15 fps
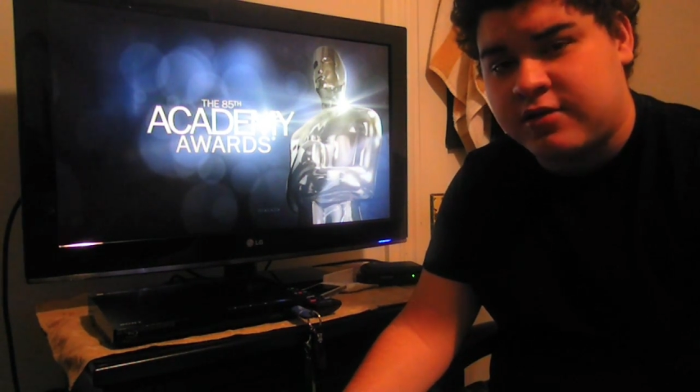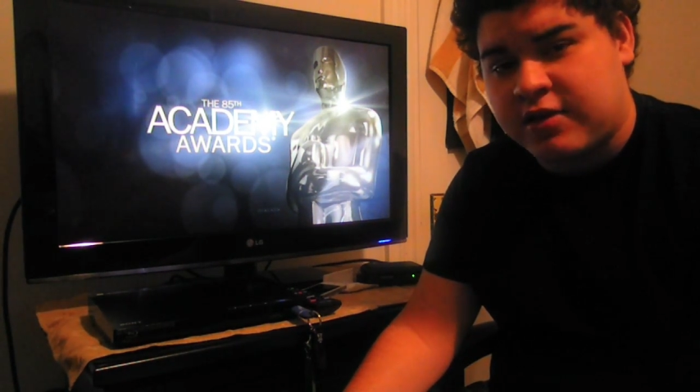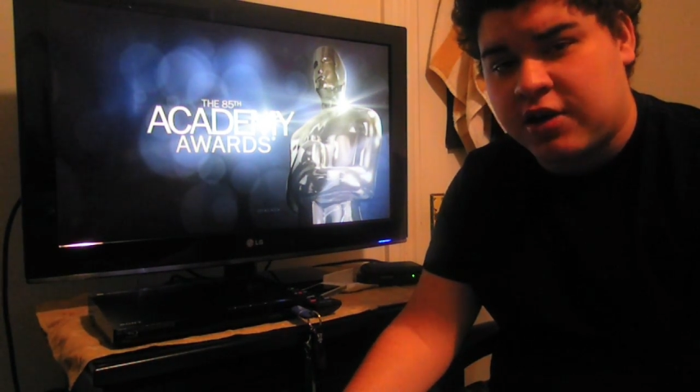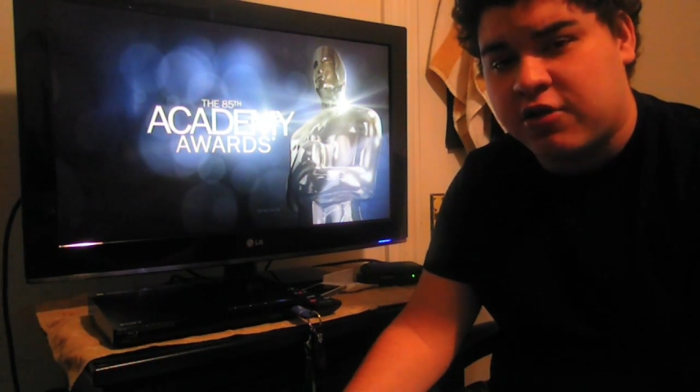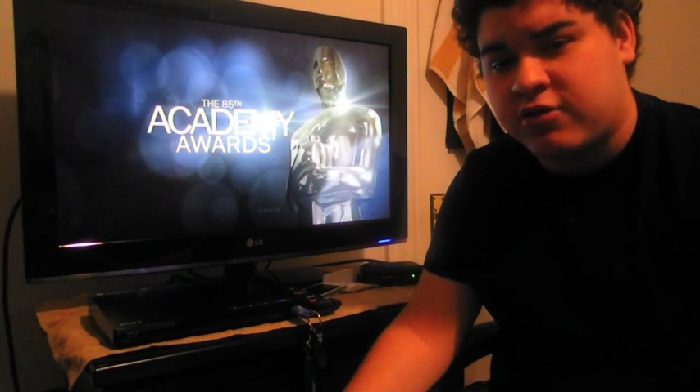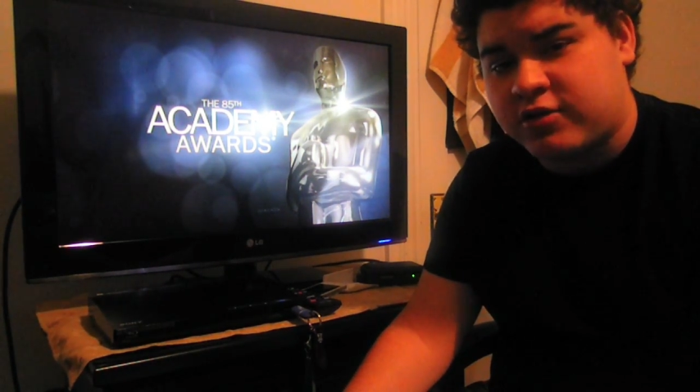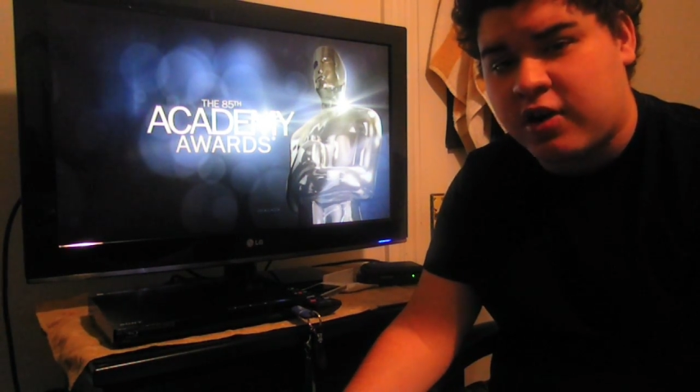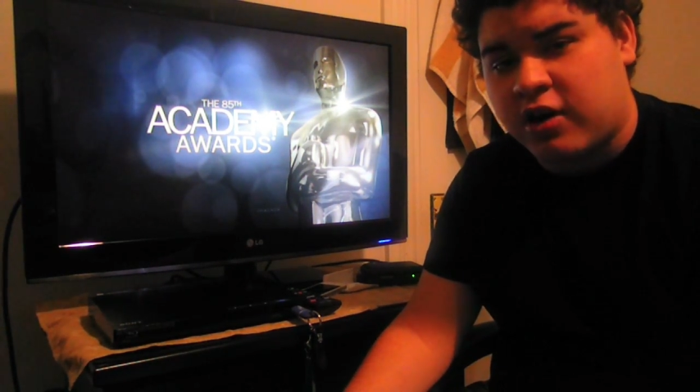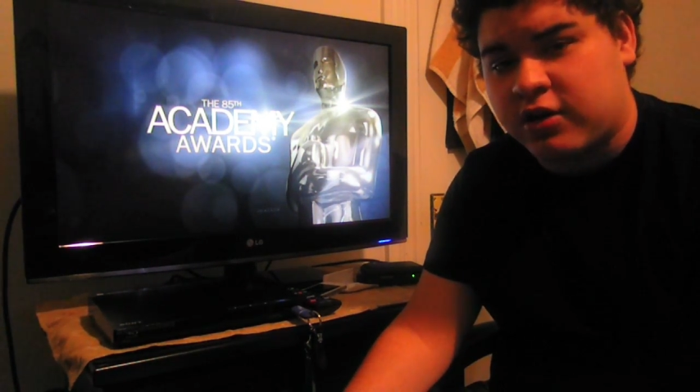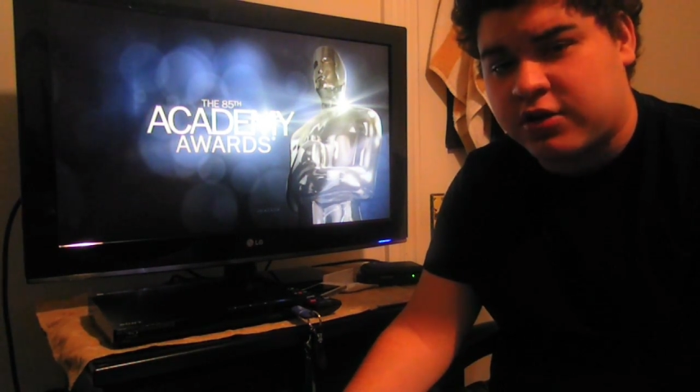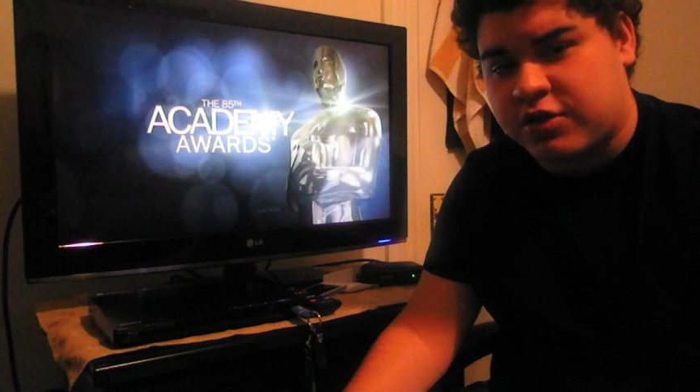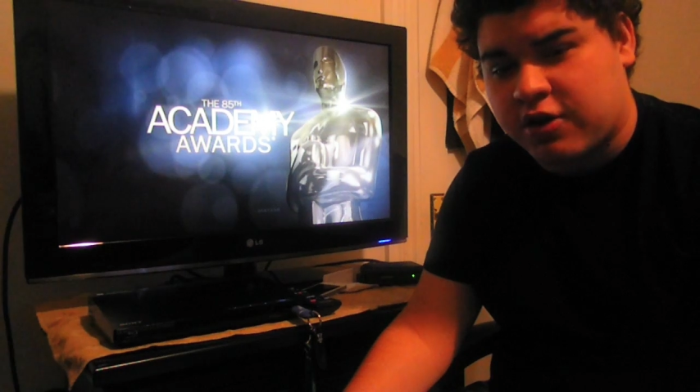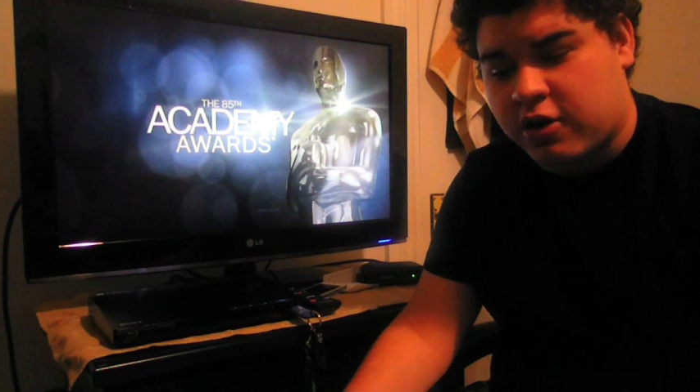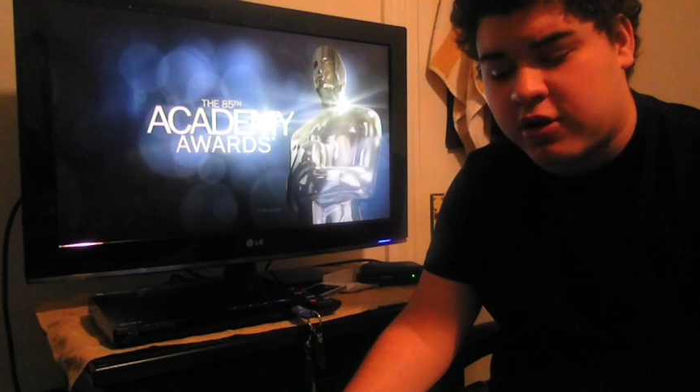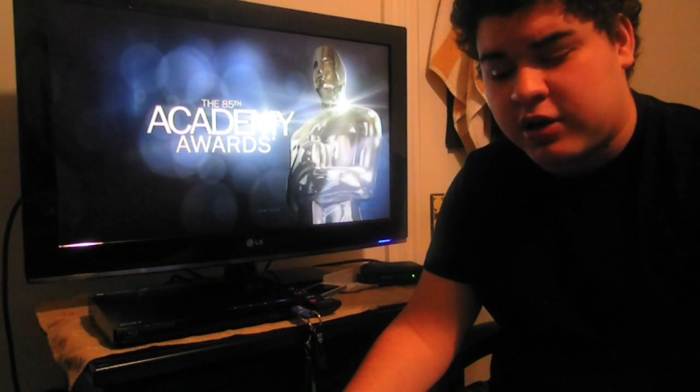Zero
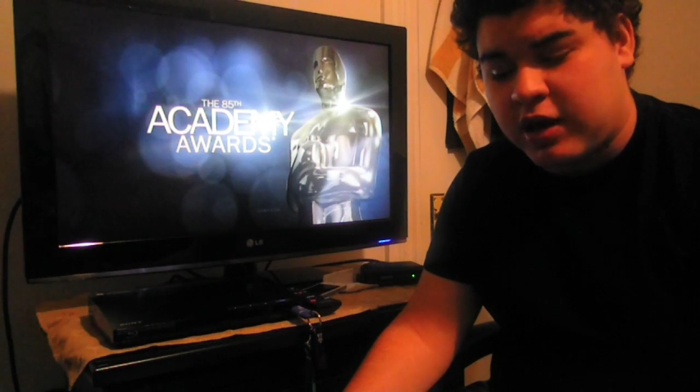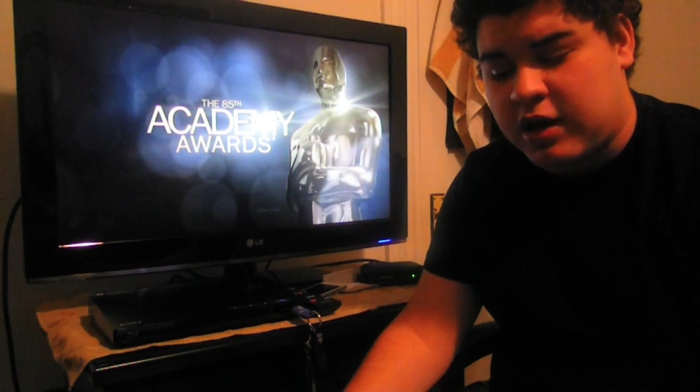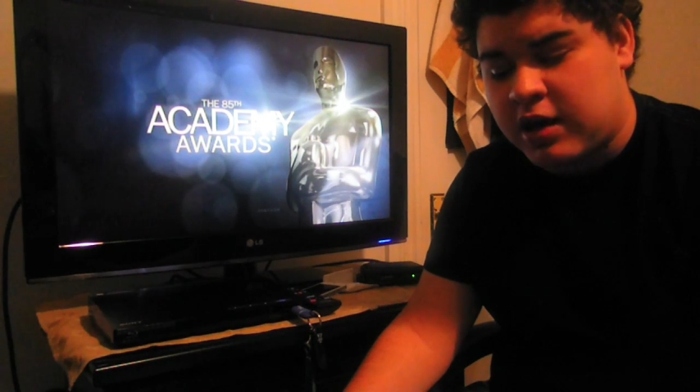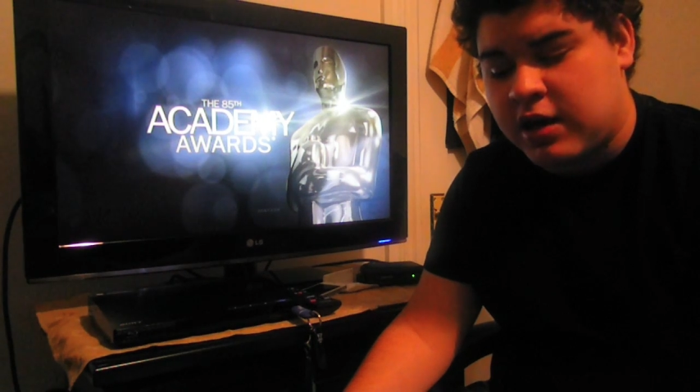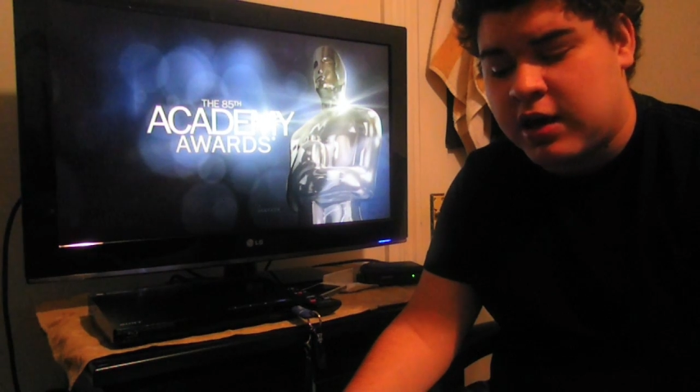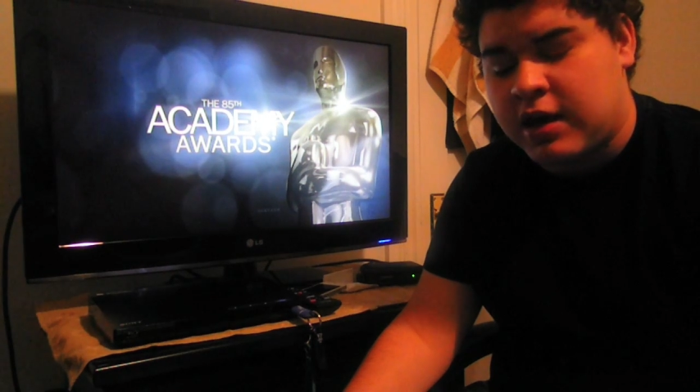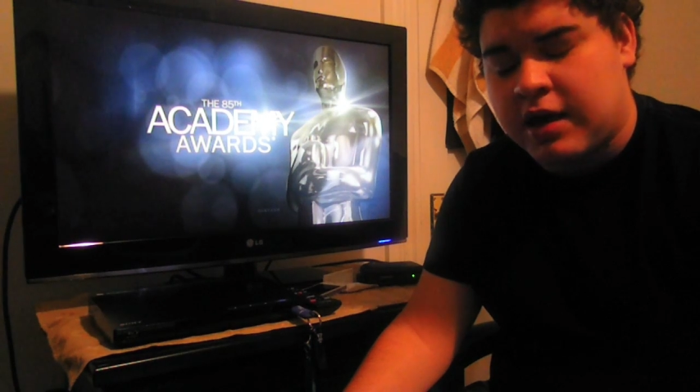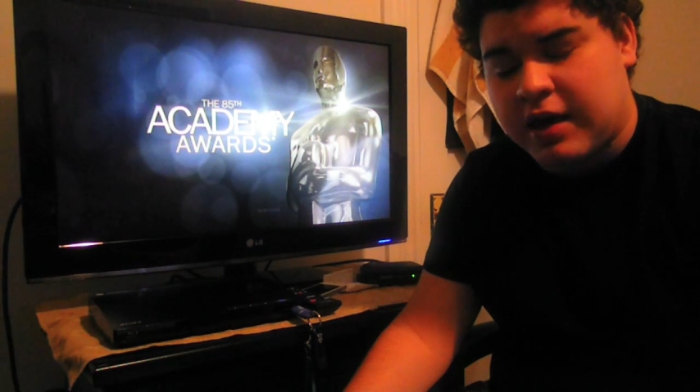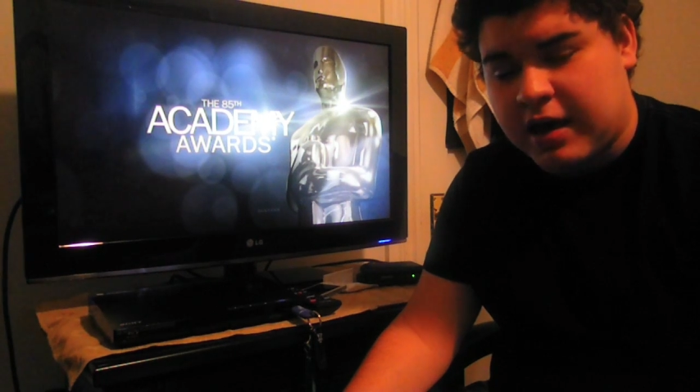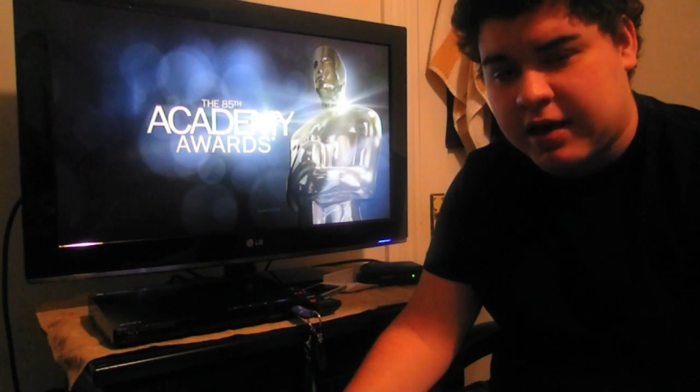Dark 30,